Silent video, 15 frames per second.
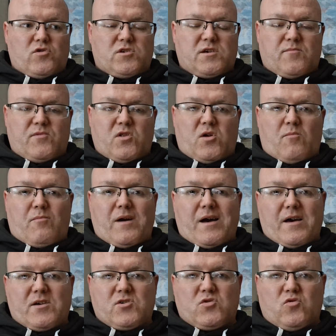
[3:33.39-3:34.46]
similar
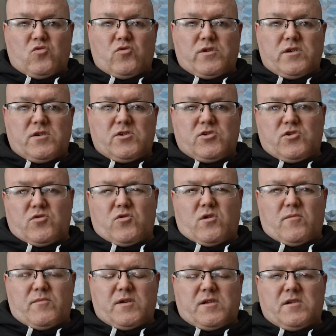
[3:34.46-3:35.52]
backstories, do you know what I
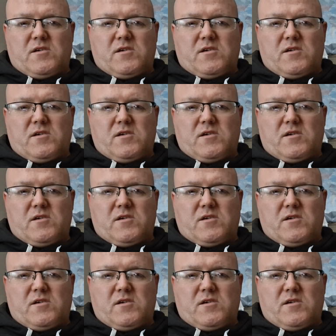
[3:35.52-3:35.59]
mean?